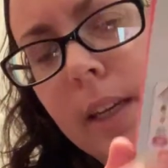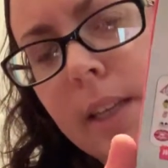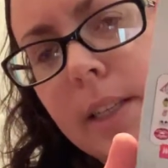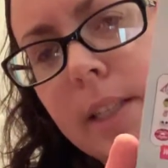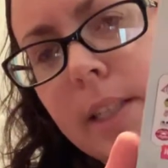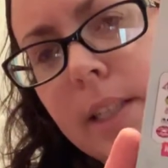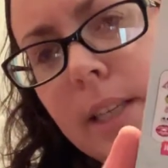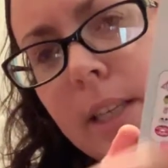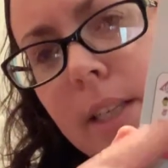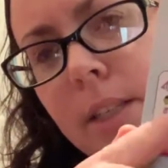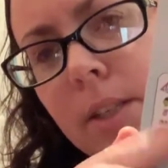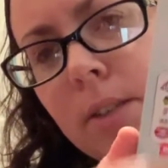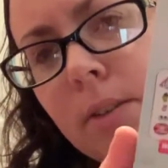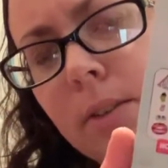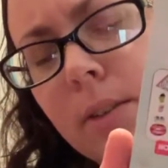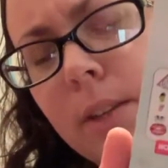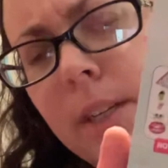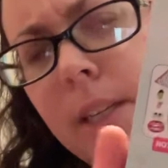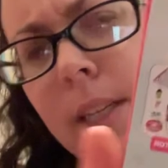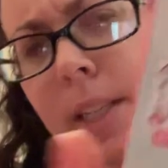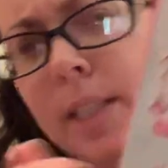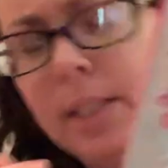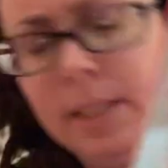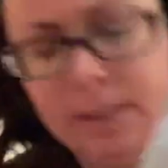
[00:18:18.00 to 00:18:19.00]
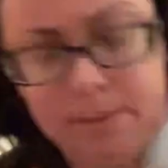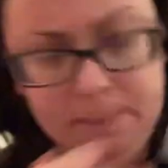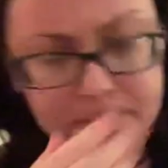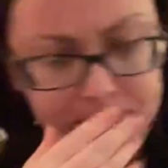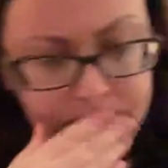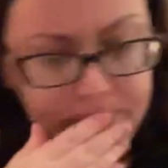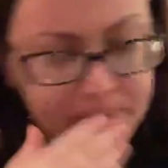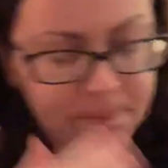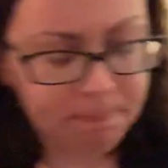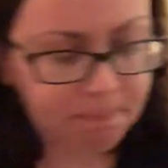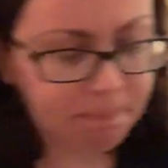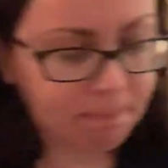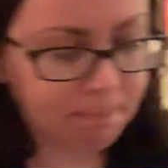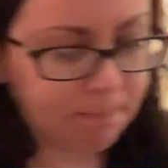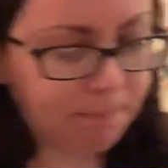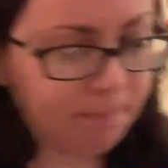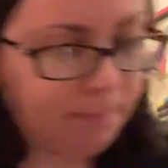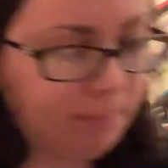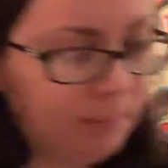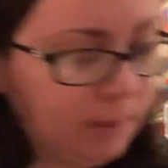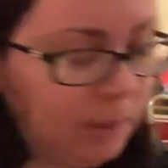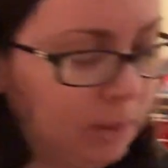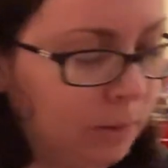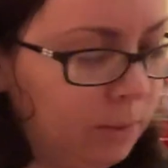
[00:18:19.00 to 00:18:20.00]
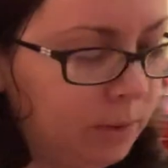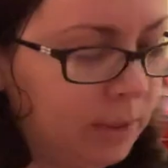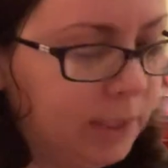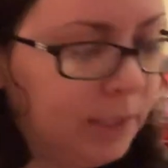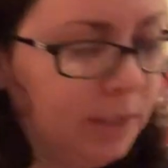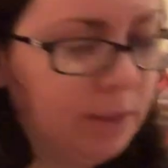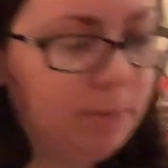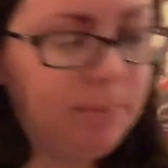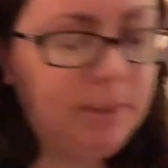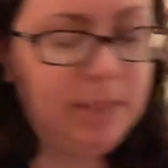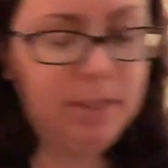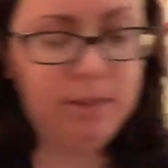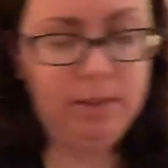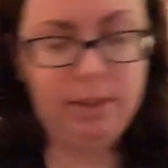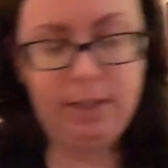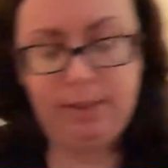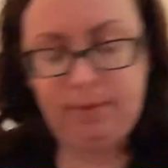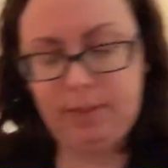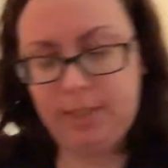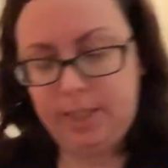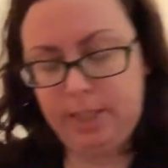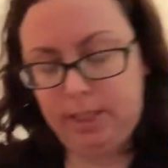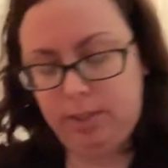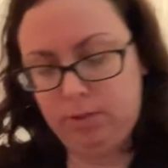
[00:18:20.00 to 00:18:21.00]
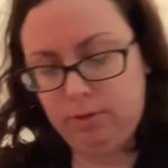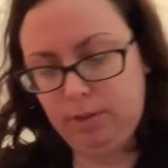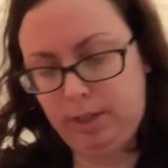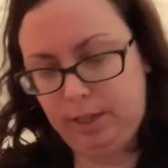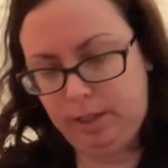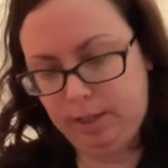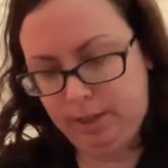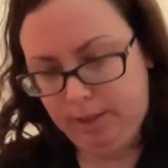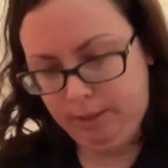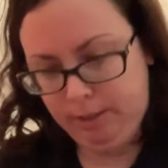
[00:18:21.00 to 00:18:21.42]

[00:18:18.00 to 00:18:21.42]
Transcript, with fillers: accessories. Oh, excuse me. Sorry, I have to take a drink.